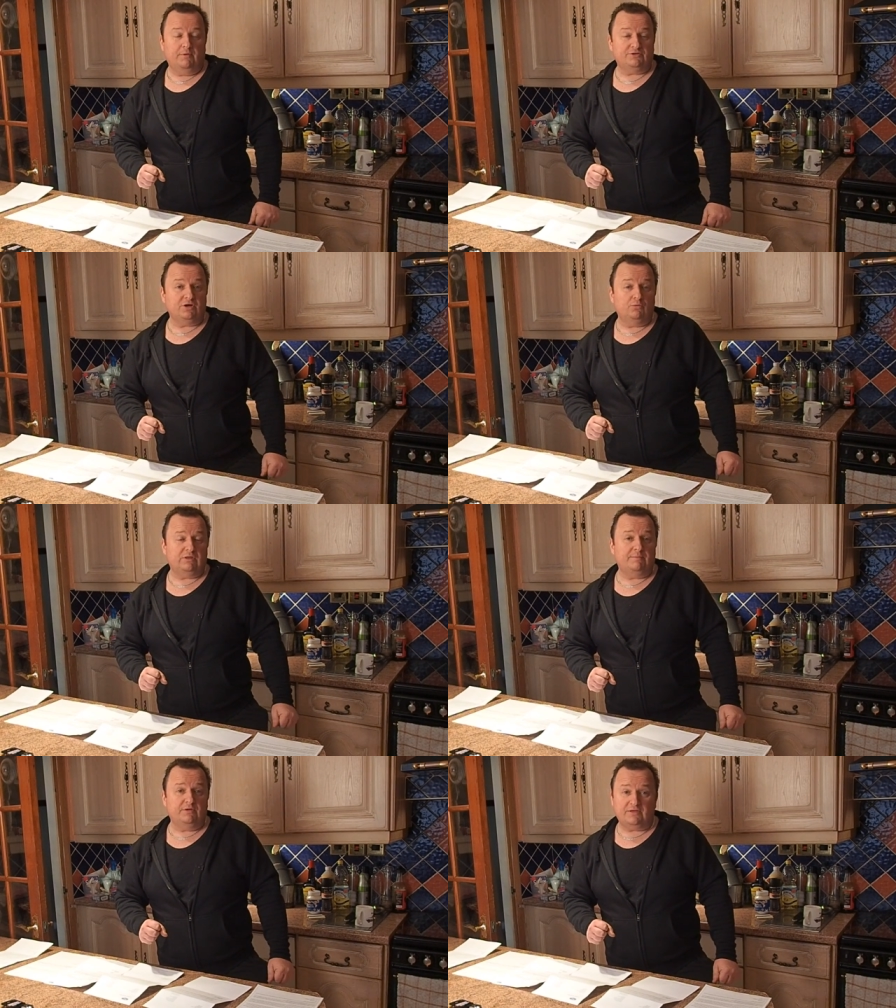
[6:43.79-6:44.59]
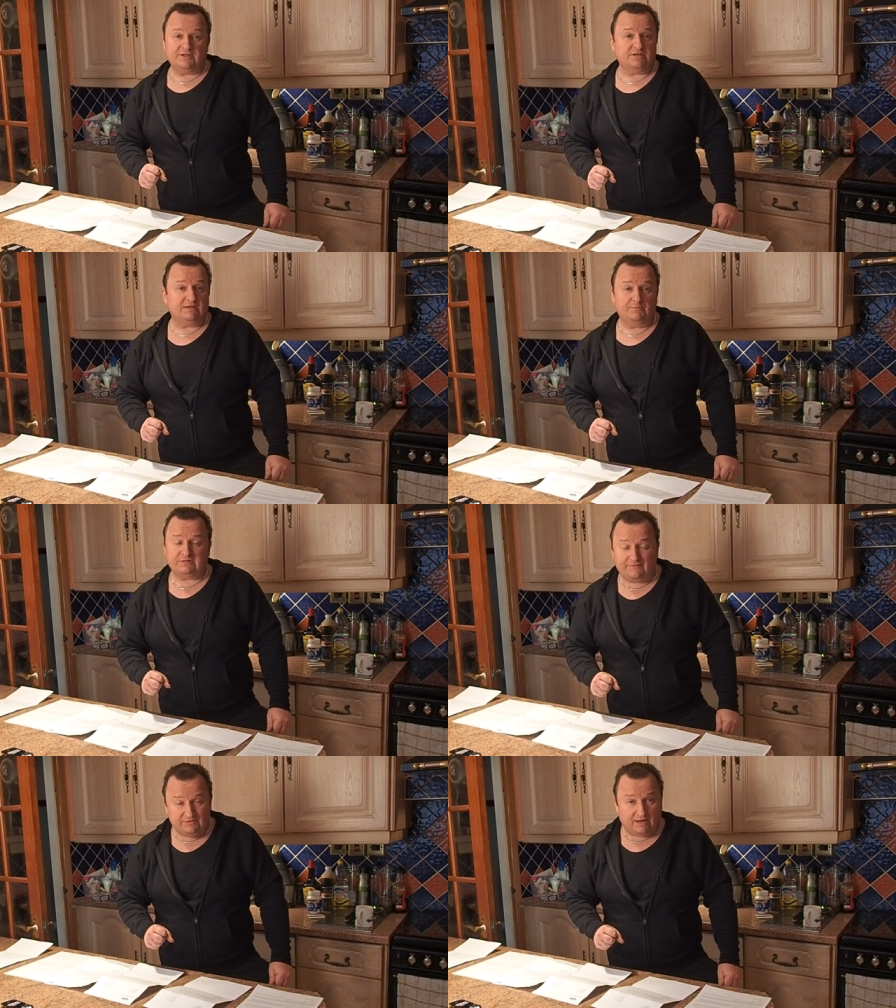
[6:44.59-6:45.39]
I told them that they said there was
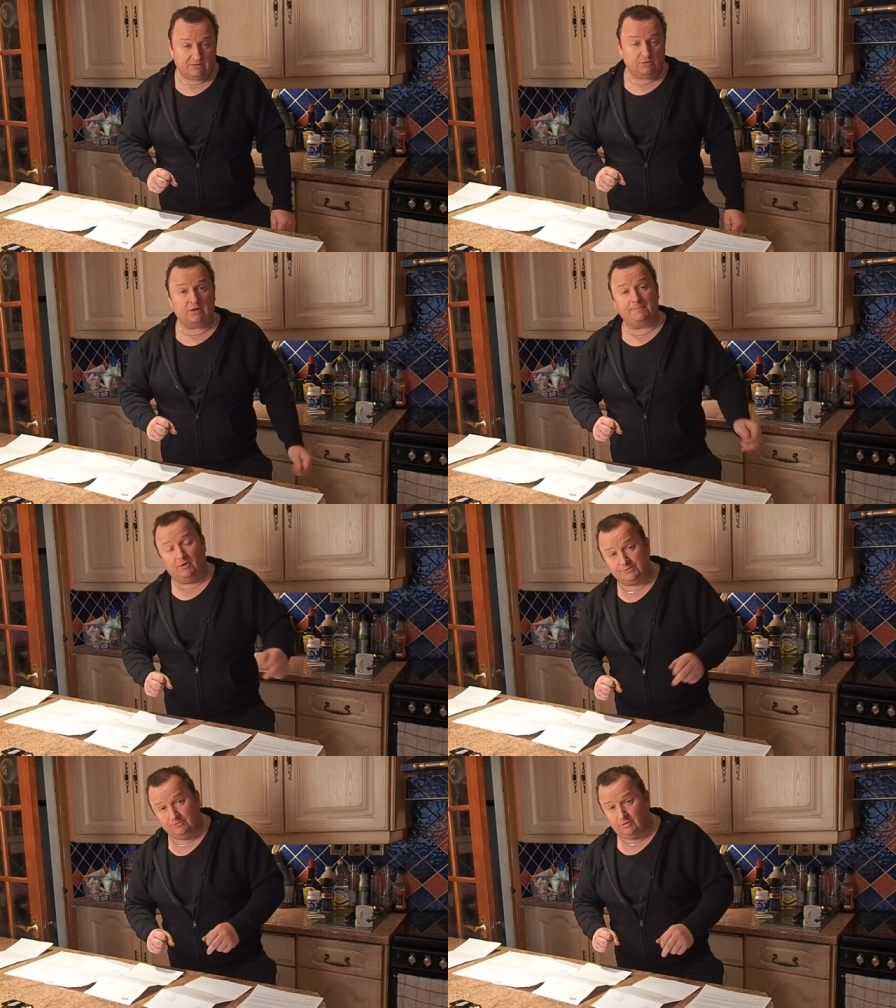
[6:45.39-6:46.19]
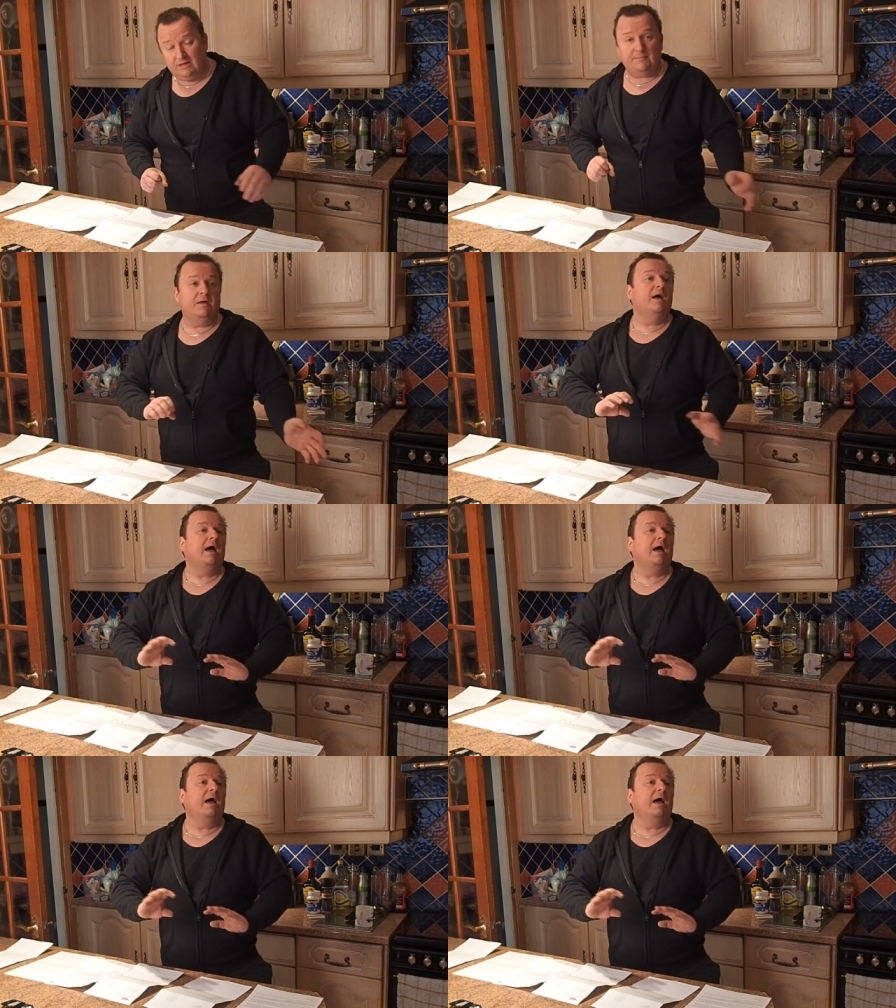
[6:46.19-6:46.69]
nothing they can do, and they passed me on to them.